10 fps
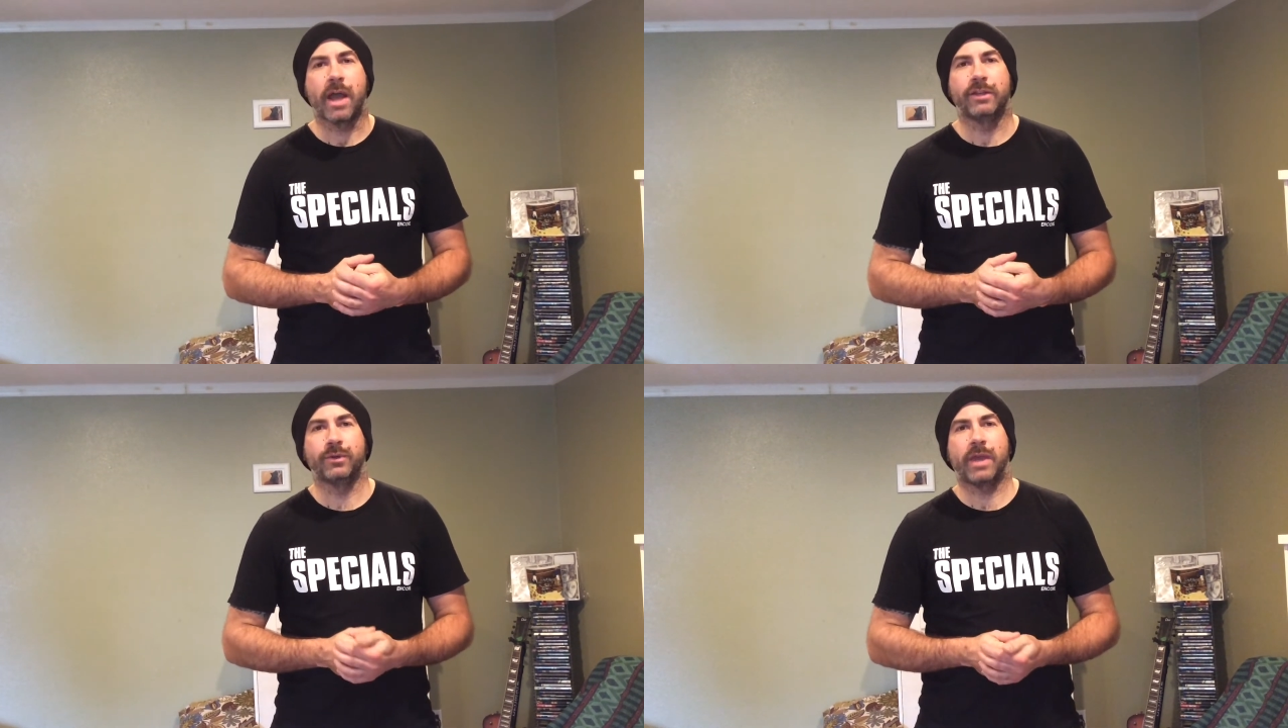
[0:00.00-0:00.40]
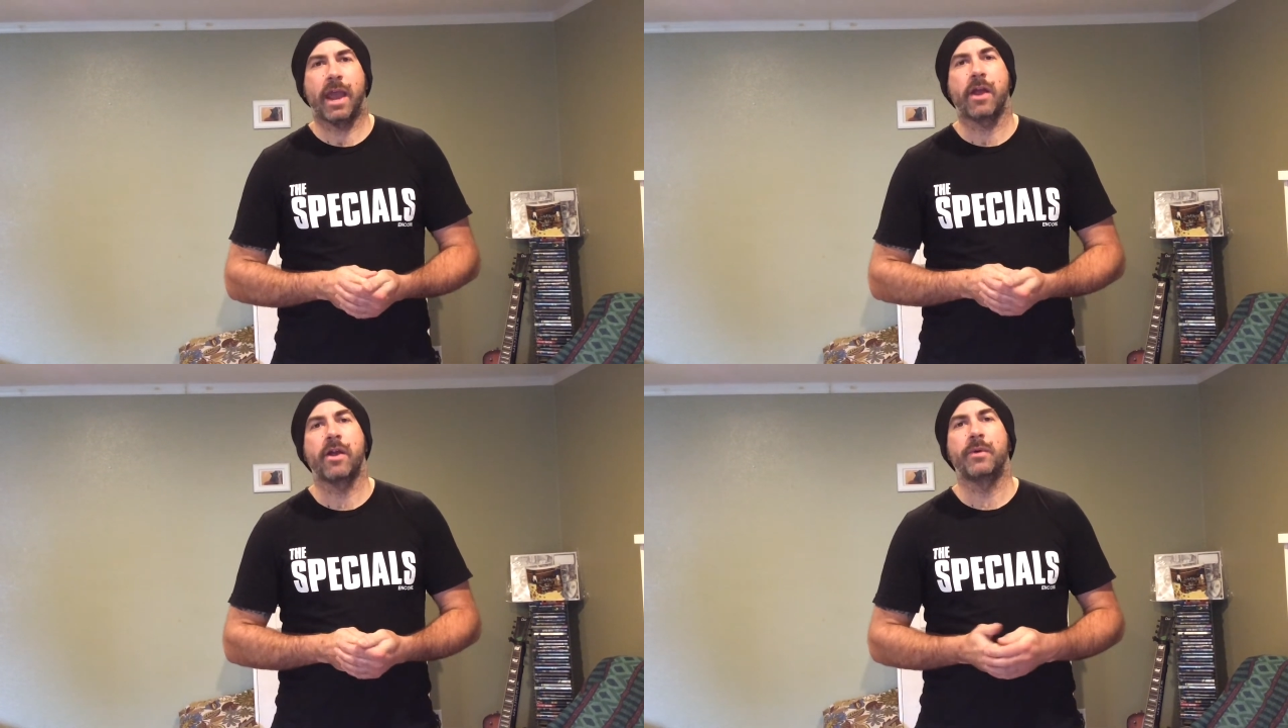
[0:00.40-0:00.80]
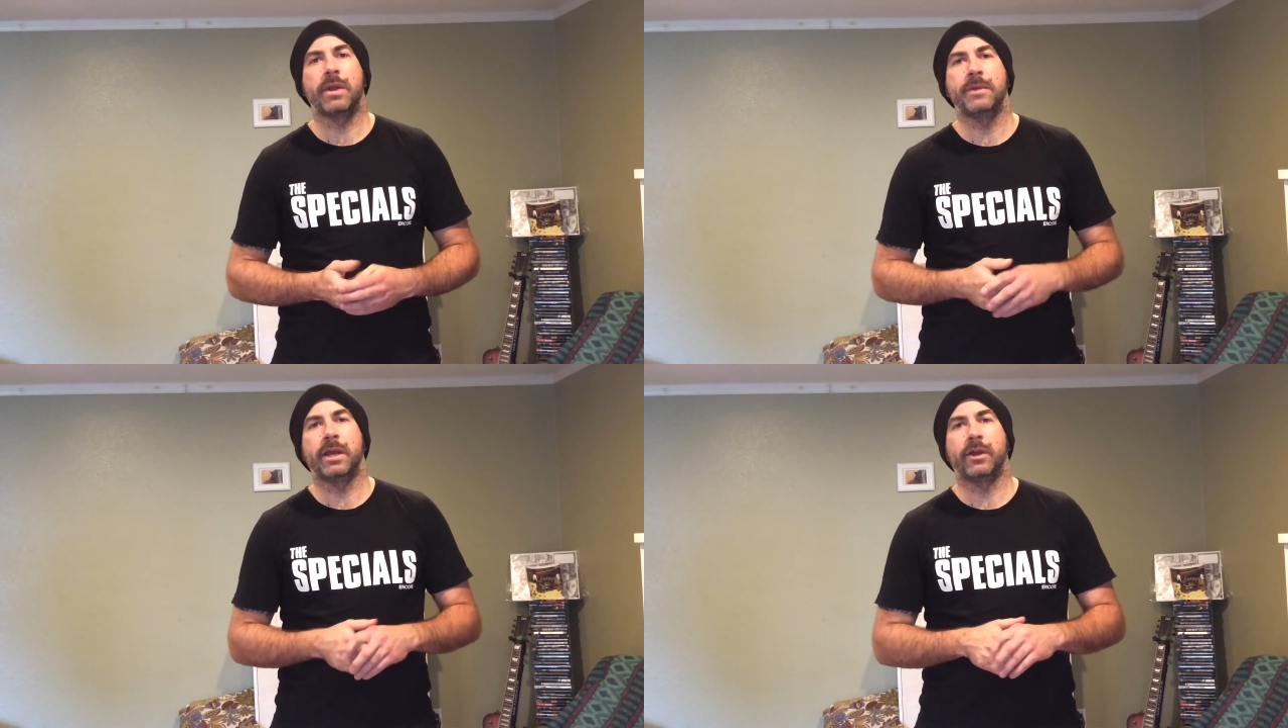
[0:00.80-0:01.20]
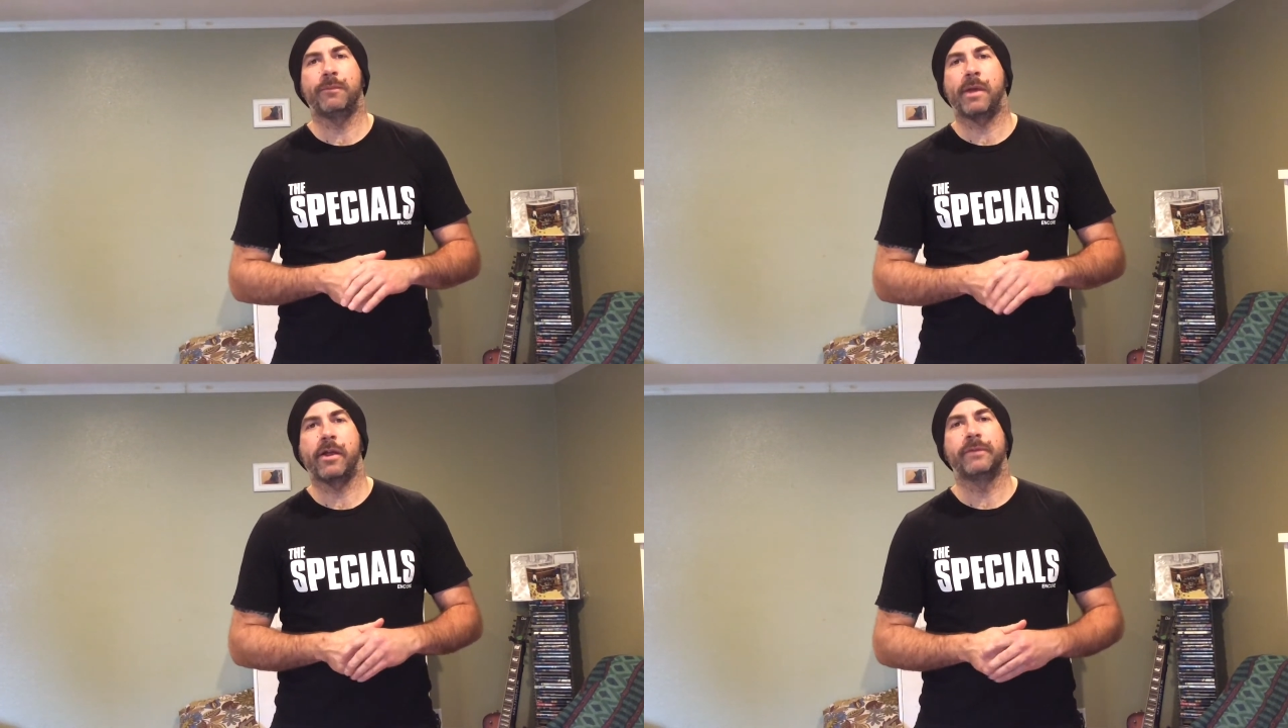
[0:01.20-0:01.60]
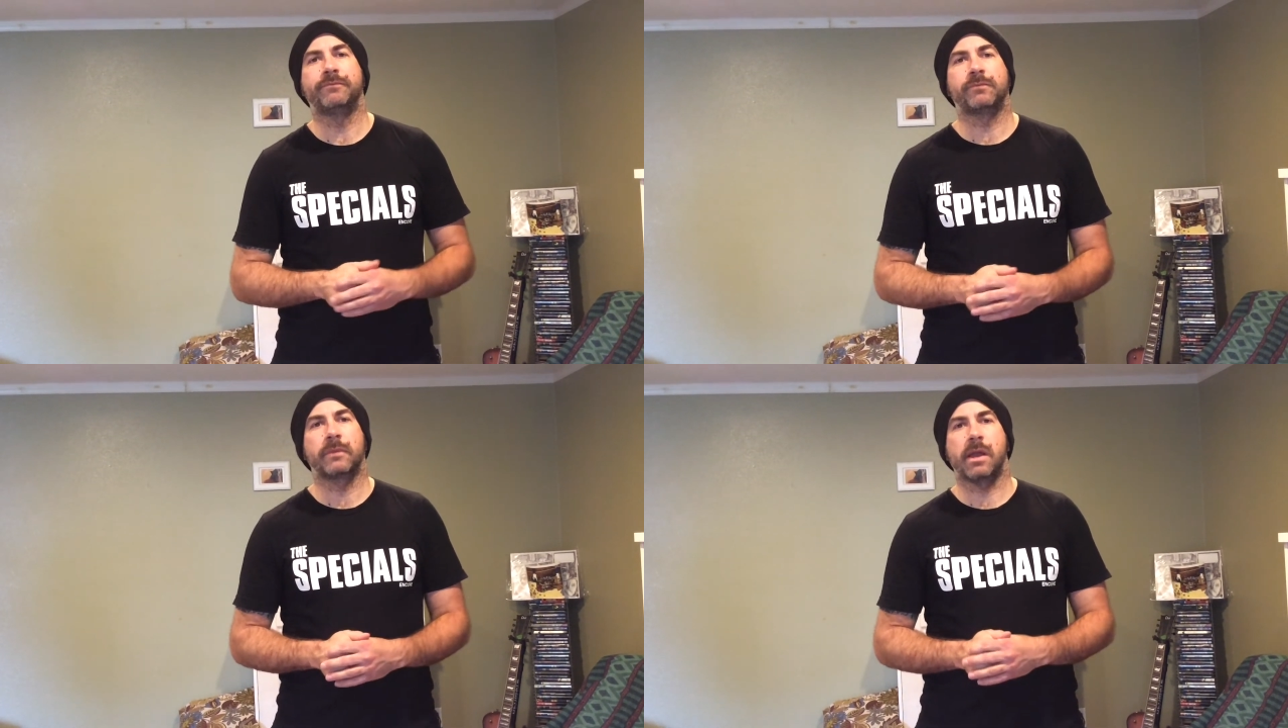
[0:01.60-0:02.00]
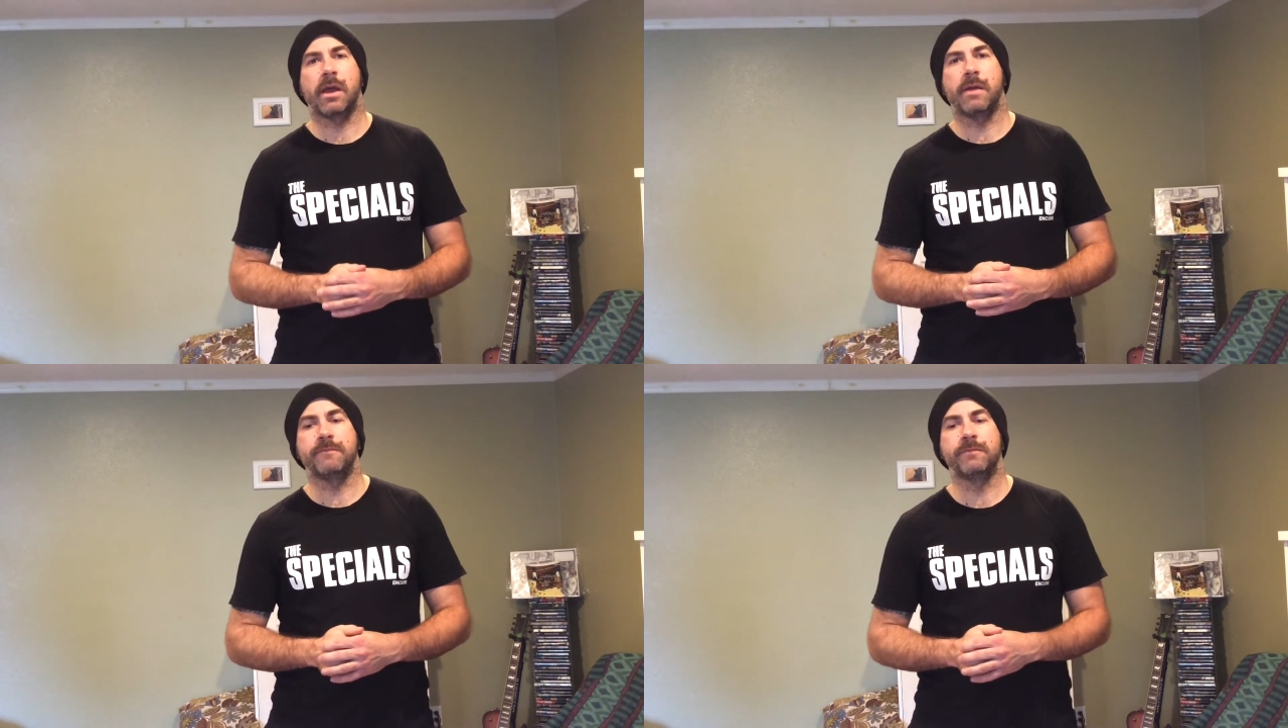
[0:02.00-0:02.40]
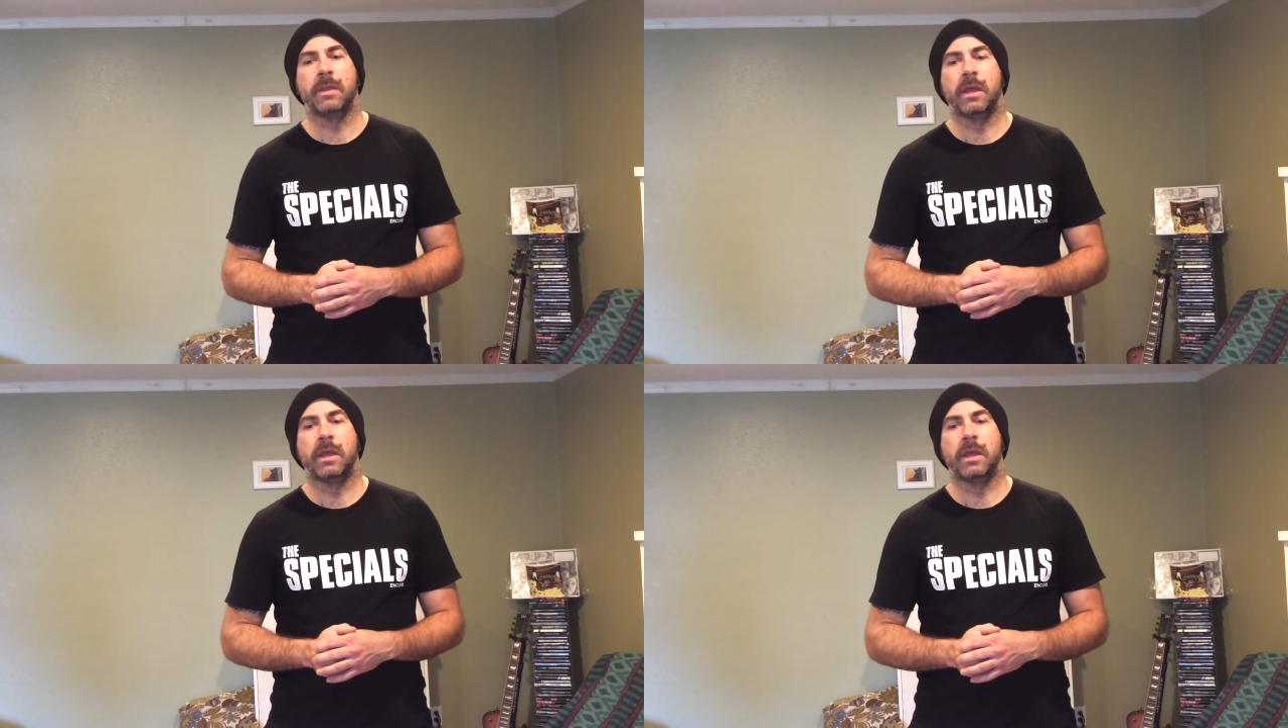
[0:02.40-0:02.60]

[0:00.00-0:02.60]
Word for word: I do care. I want to be a good parent. Um,